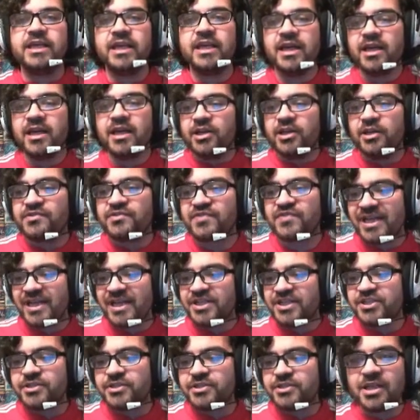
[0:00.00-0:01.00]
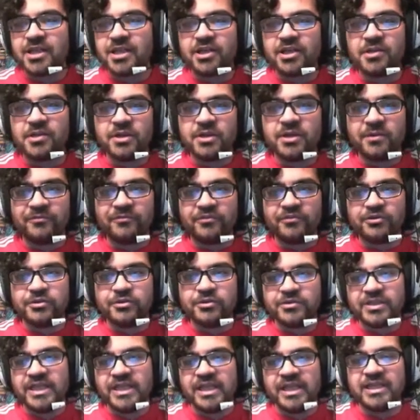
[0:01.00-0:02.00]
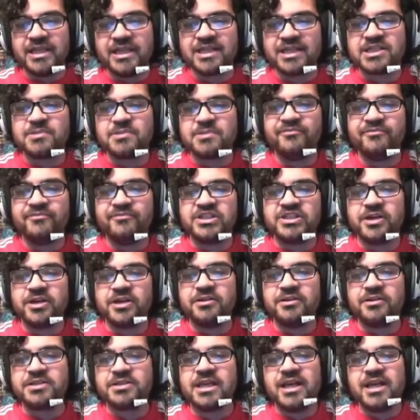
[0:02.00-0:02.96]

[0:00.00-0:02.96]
notifications that are coming up for the next coming videos,